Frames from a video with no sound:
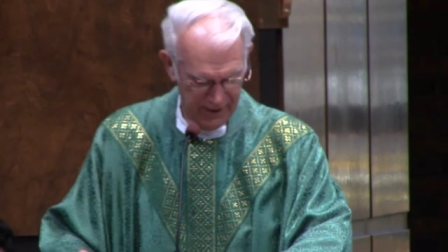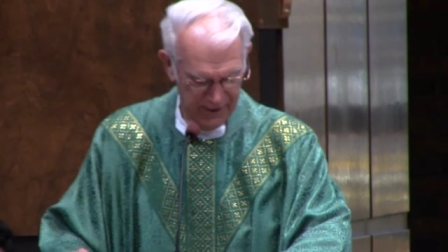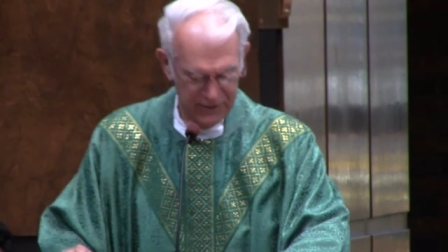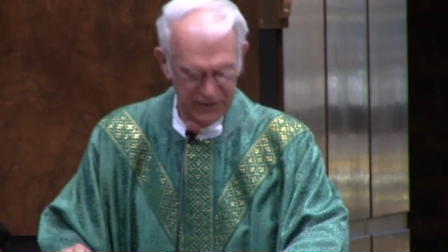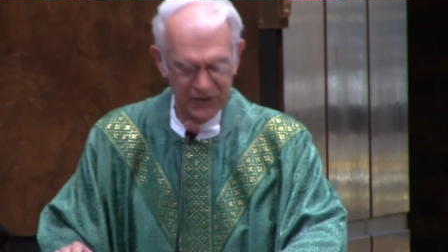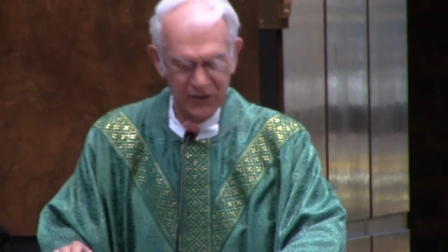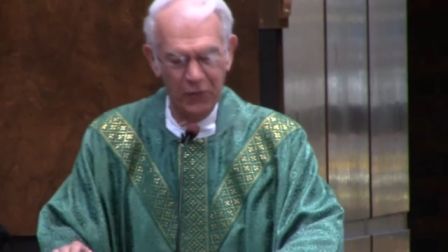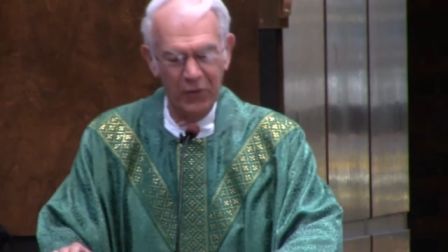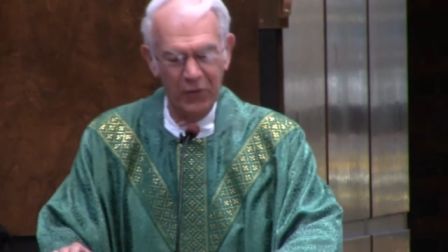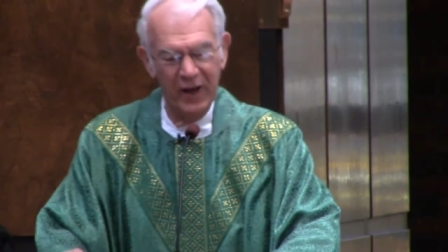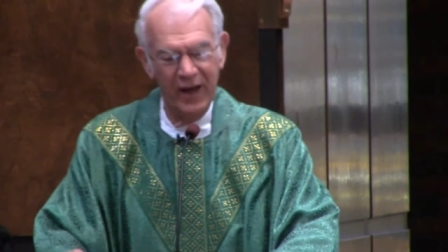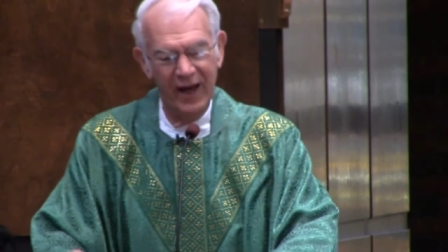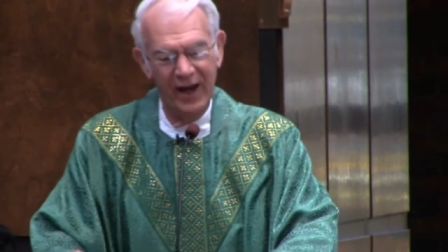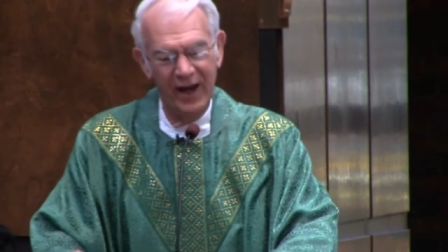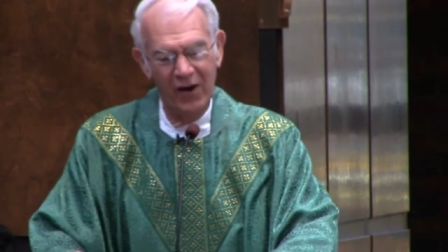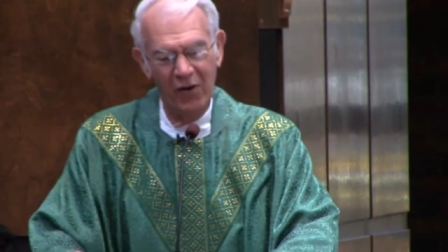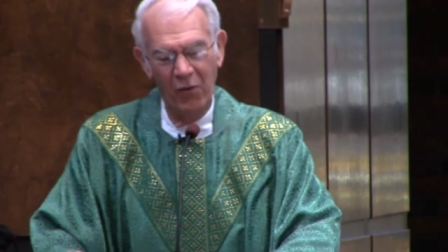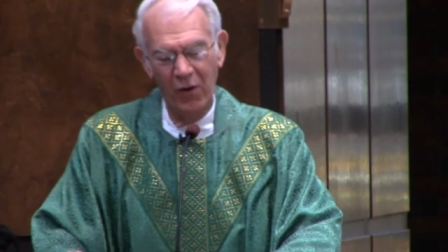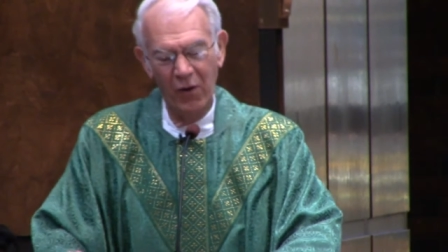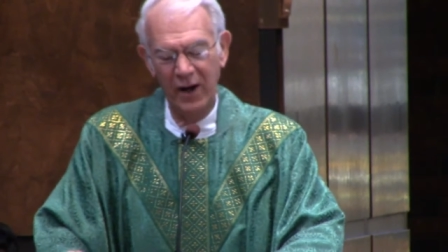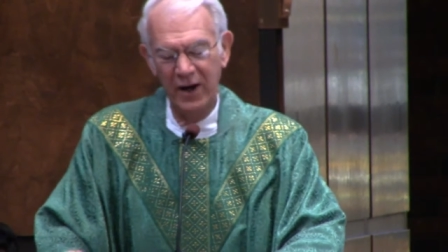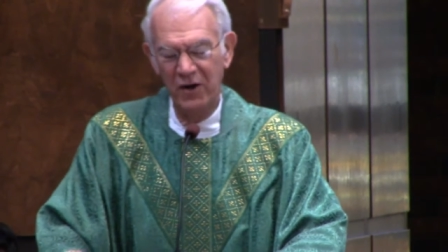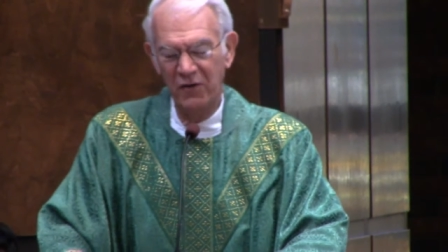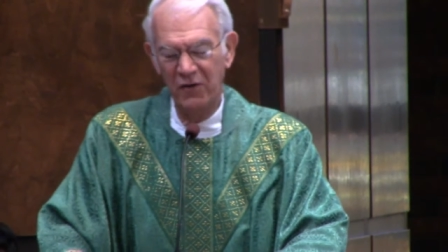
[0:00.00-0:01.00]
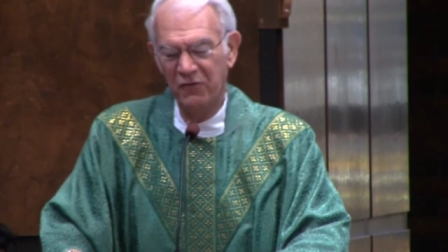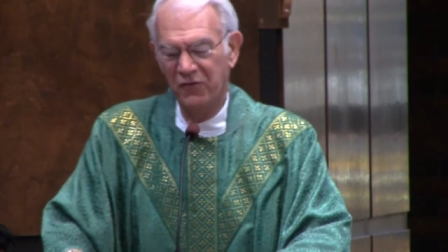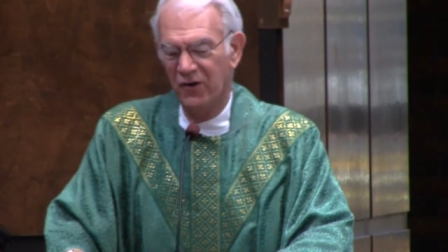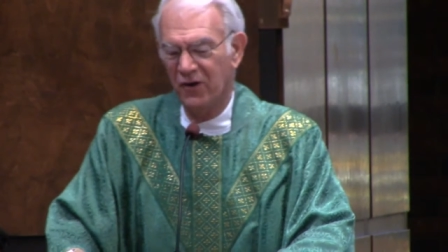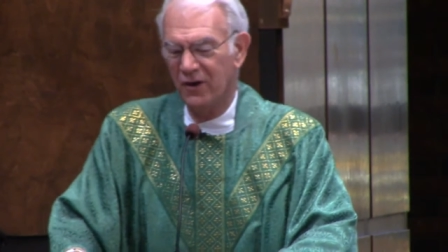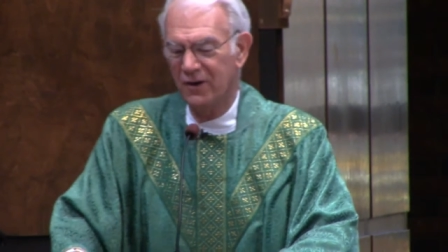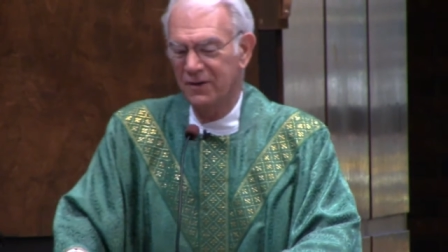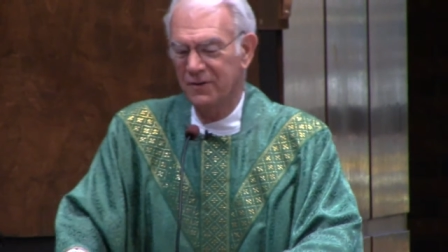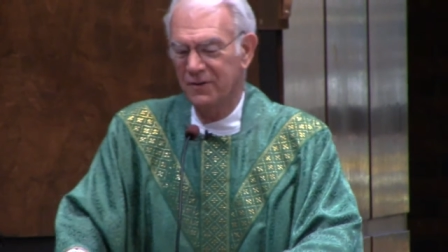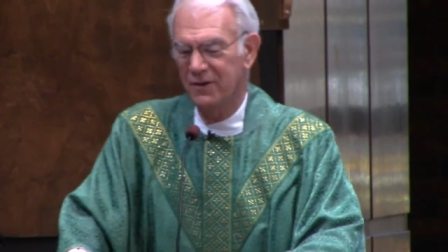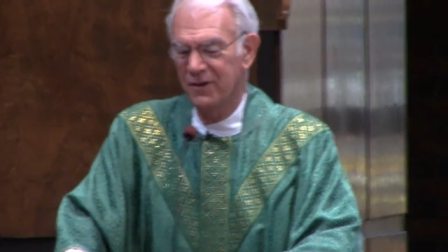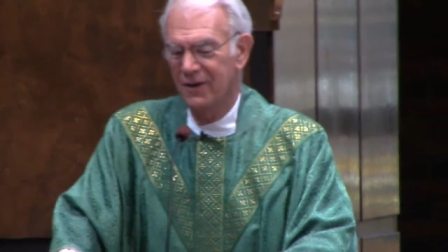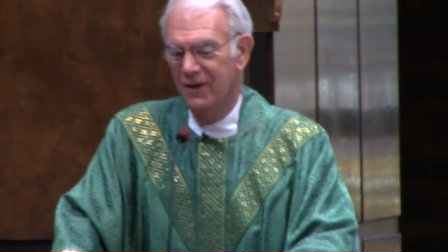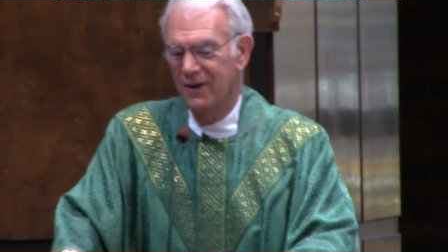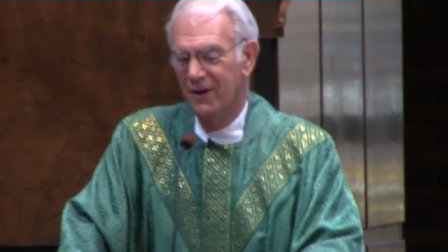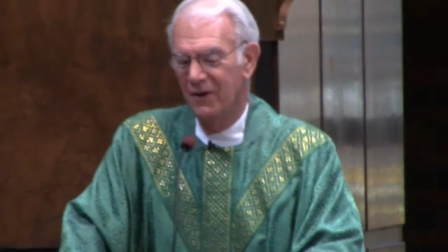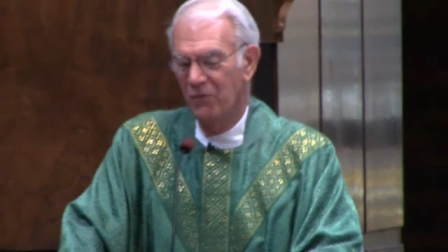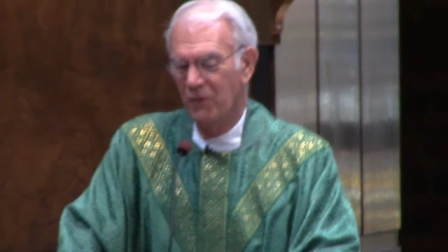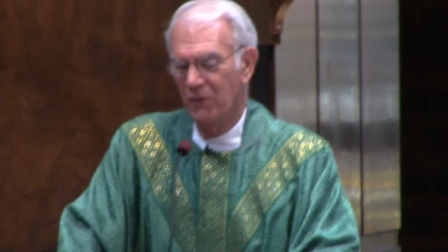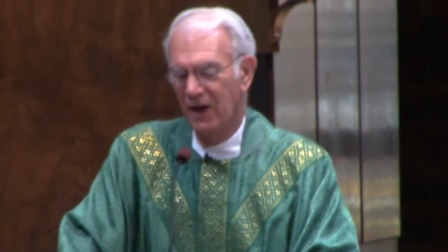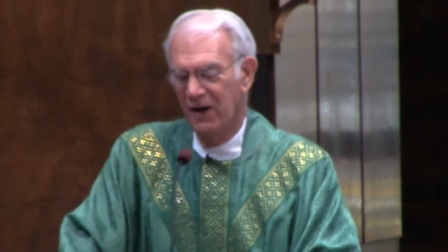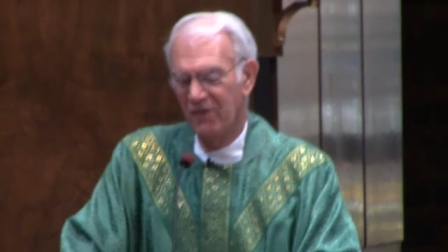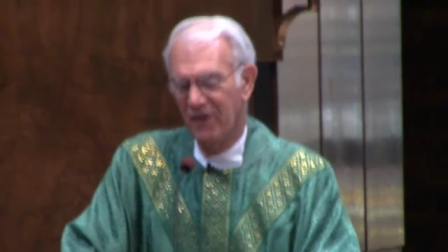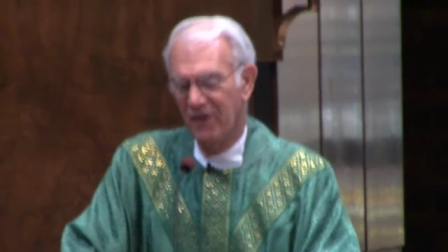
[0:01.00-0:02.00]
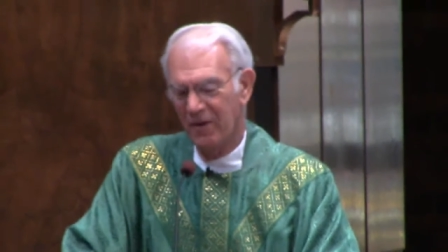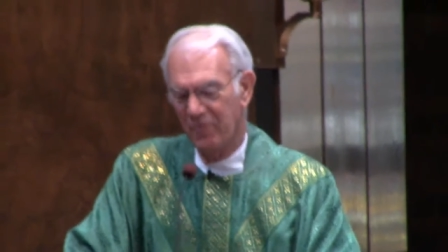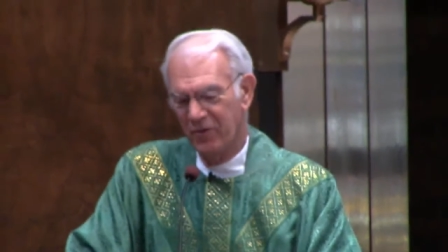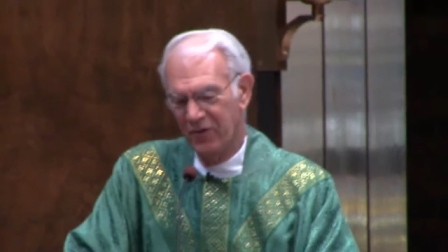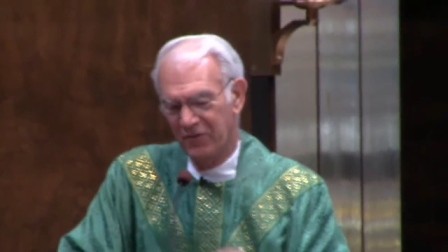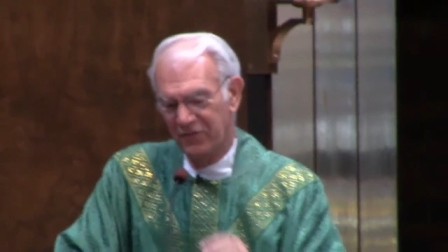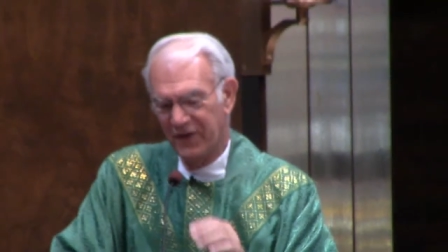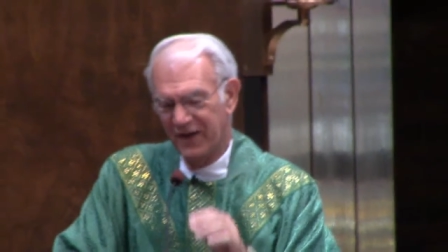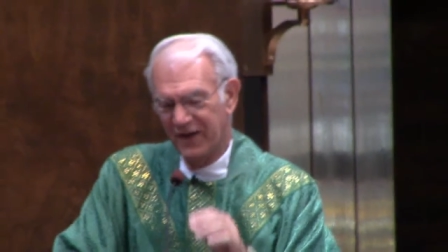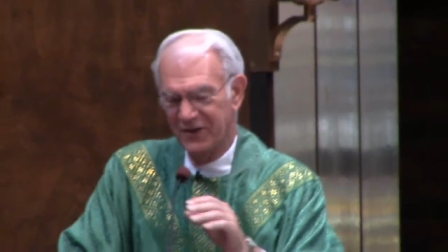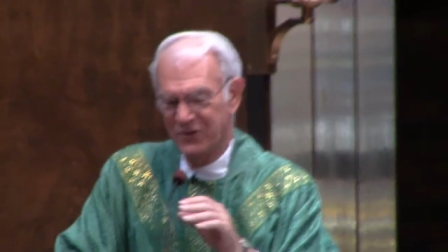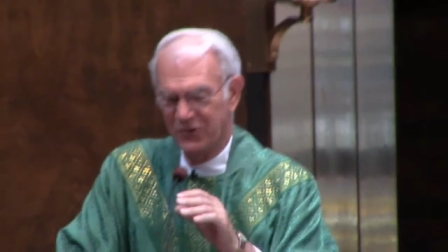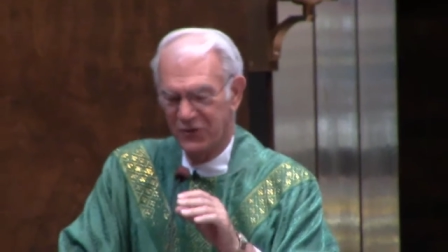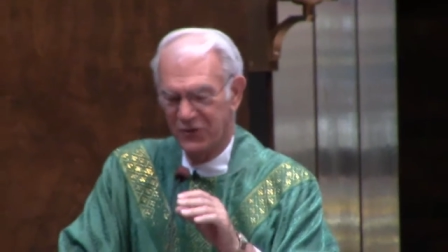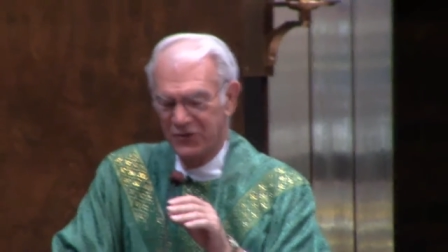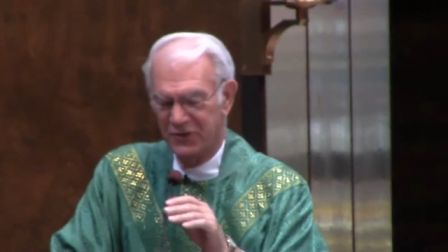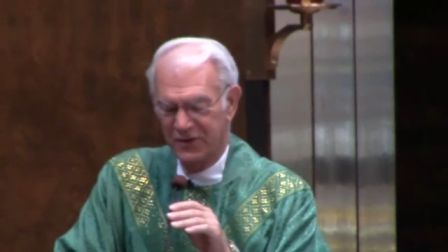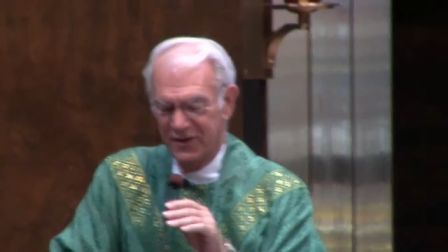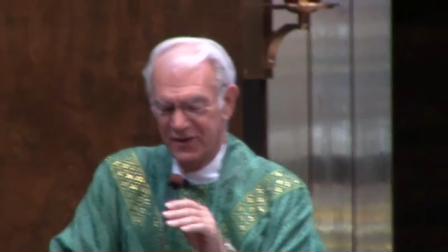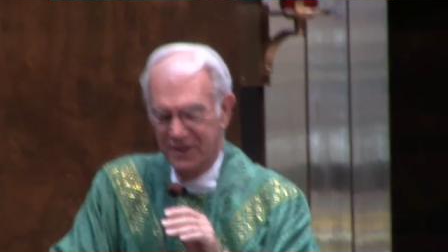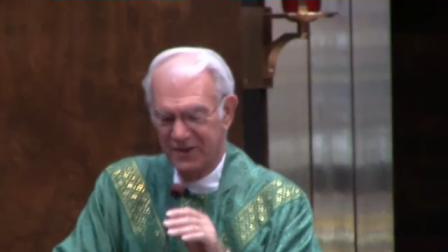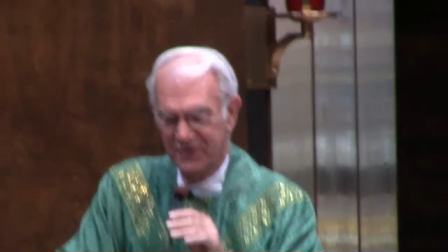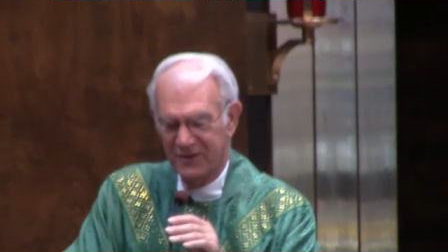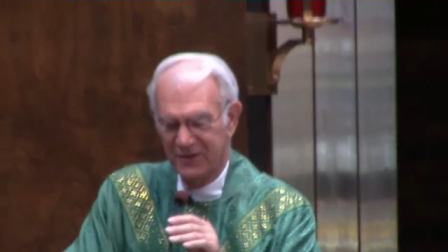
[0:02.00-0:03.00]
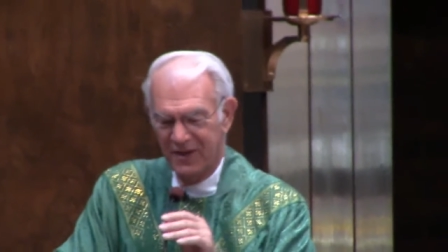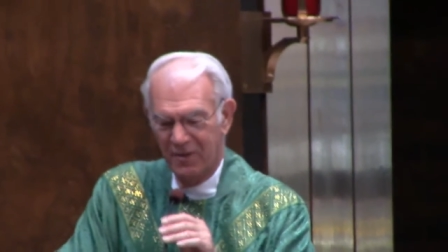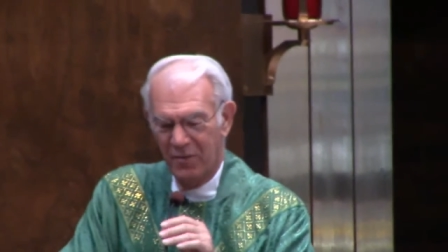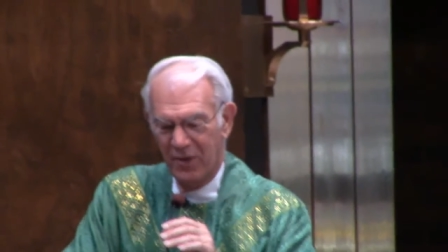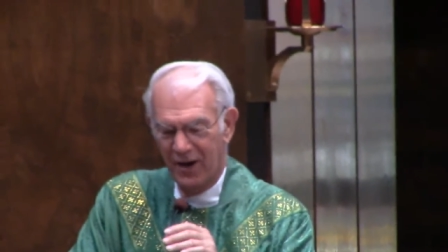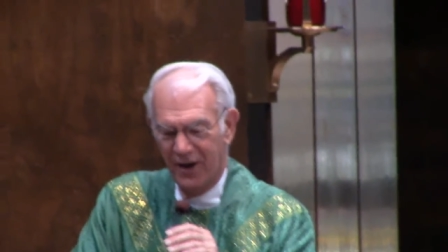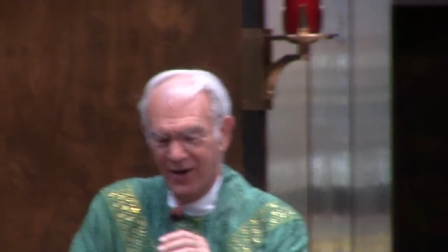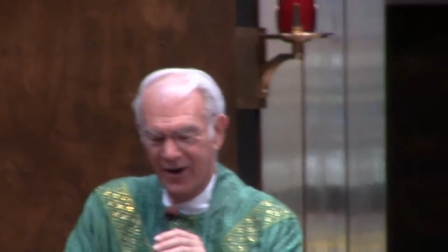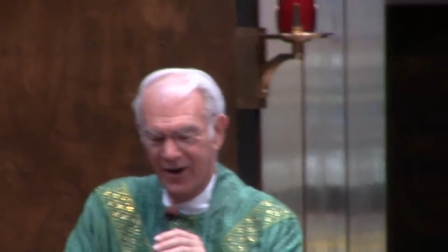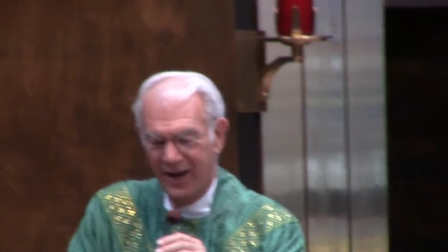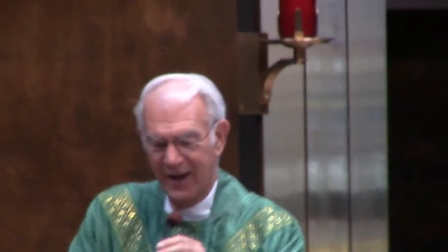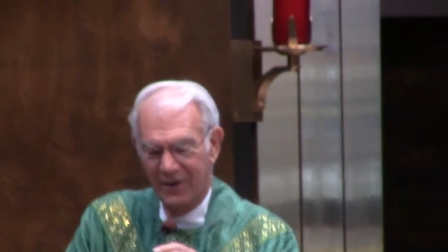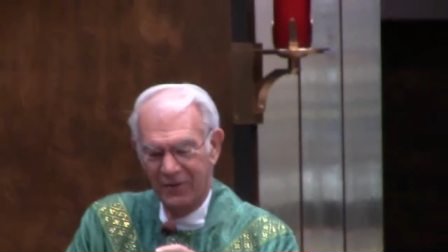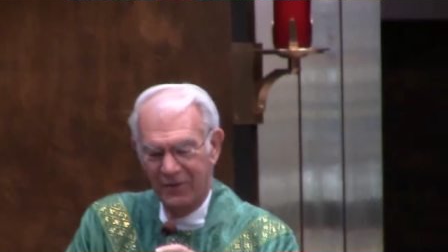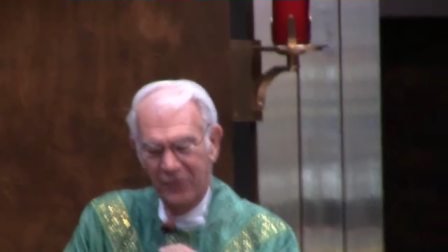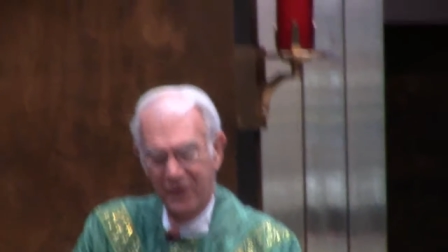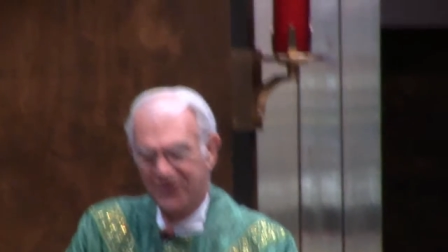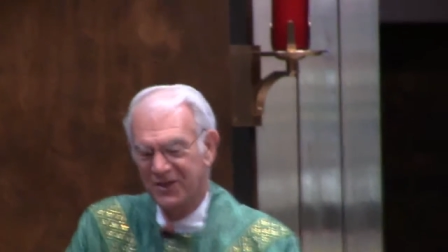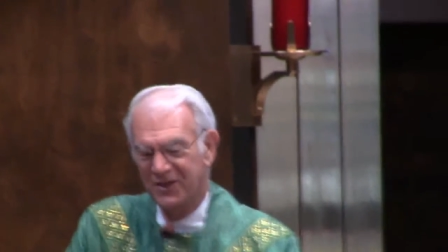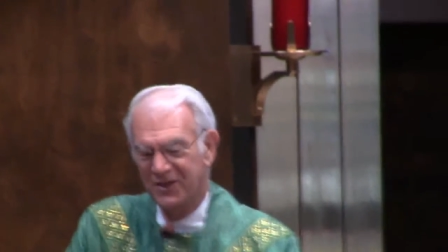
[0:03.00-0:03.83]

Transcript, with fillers: So we had a wonderful one of our professors in the seminary. We